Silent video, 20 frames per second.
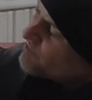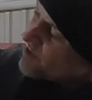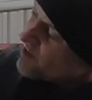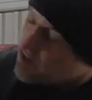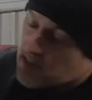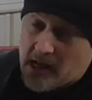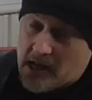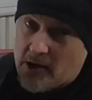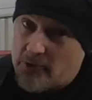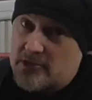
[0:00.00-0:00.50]
It
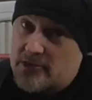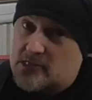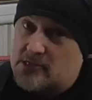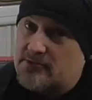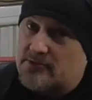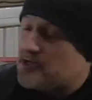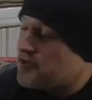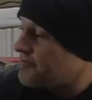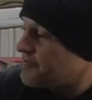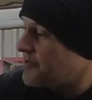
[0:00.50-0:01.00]
lowers the
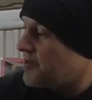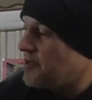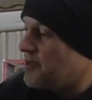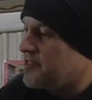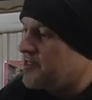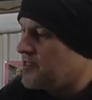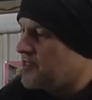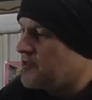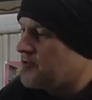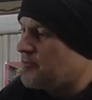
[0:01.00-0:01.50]
roof line
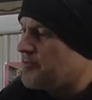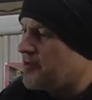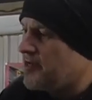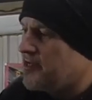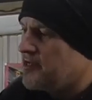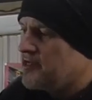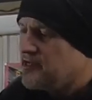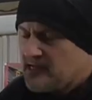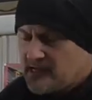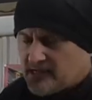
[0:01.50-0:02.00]
a little
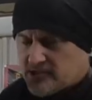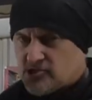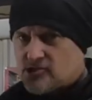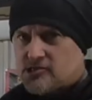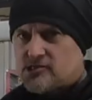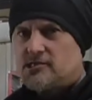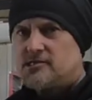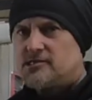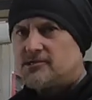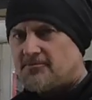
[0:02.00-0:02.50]
bit.
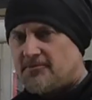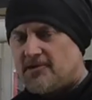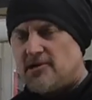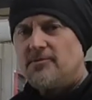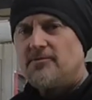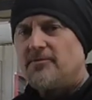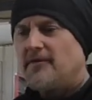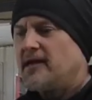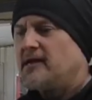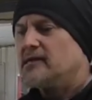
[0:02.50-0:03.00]
Just does a
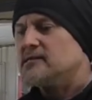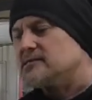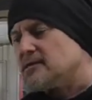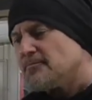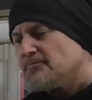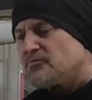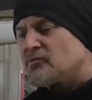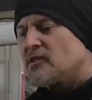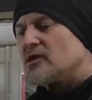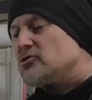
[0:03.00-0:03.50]
few things
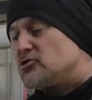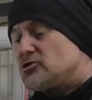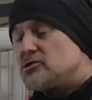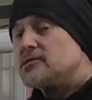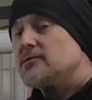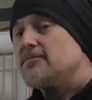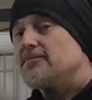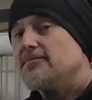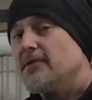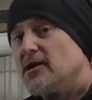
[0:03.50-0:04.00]
just
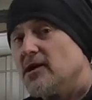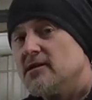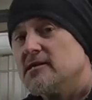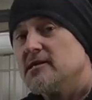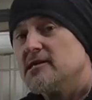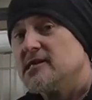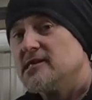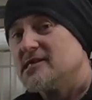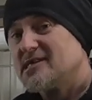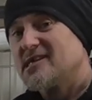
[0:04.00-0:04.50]
to further
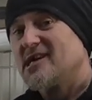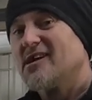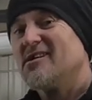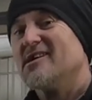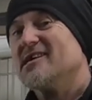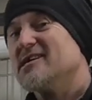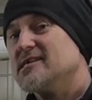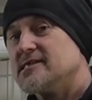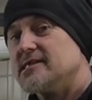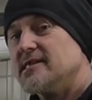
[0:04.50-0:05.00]

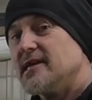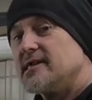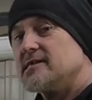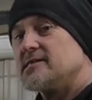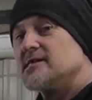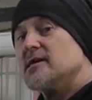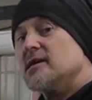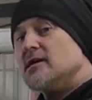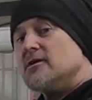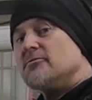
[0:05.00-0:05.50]
disguise
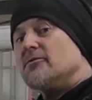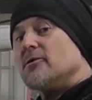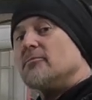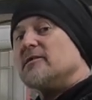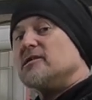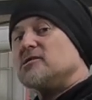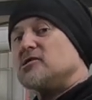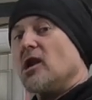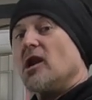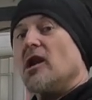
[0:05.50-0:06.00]
this from
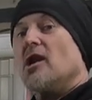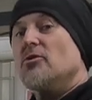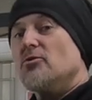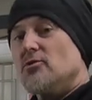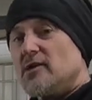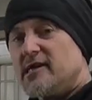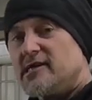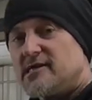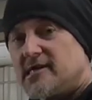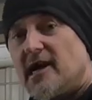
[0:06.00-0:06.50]
its
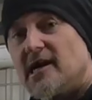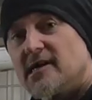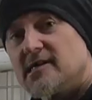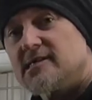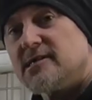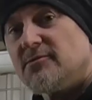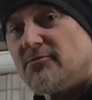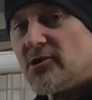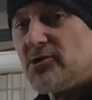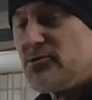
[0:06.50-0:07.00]
lowly
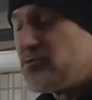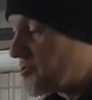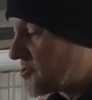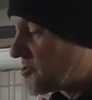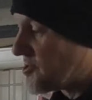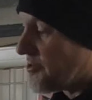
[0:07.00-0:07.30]
taxi roots